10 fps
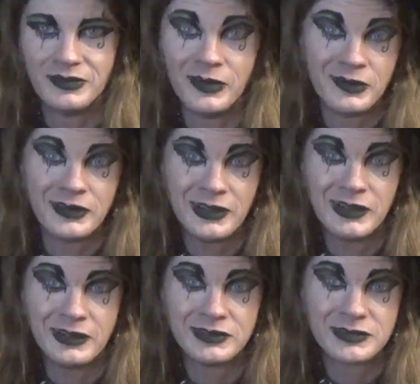Oh
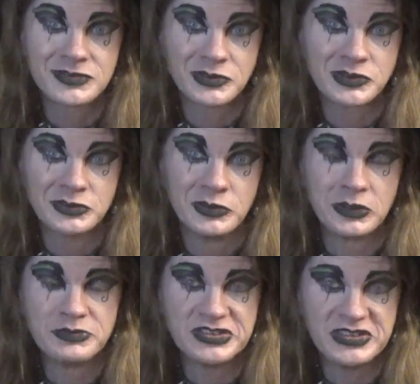yeah, social
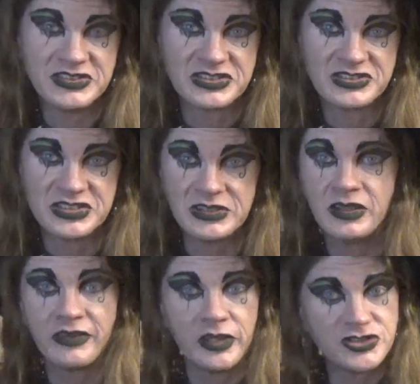norms and decency.
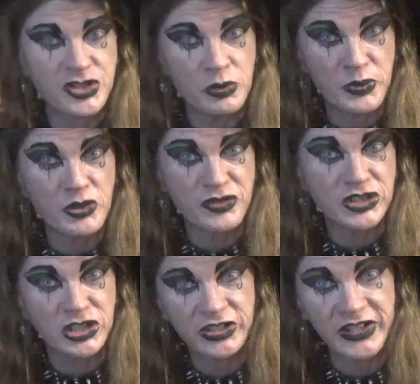They're so
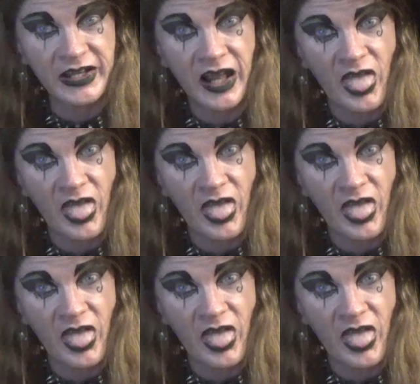perfect, aren't they?